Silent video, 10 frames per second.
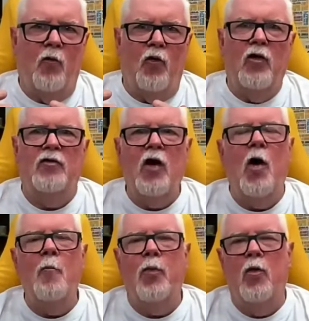for
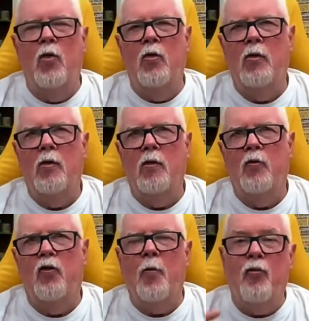example,
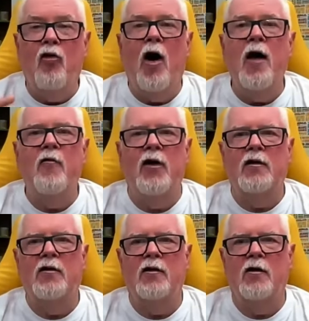for a
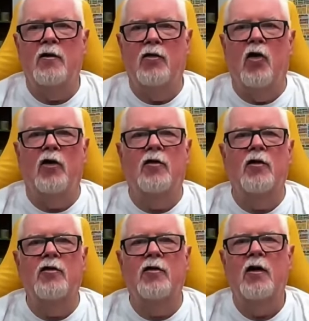private
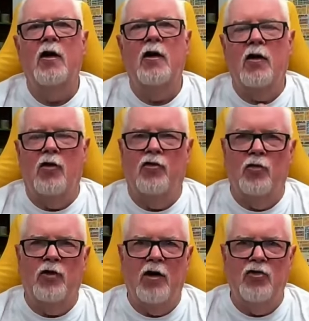doctor's
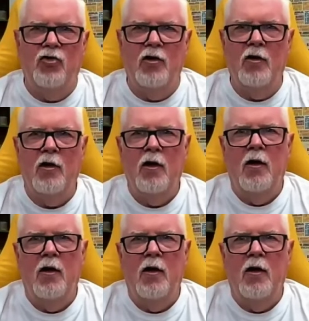consultation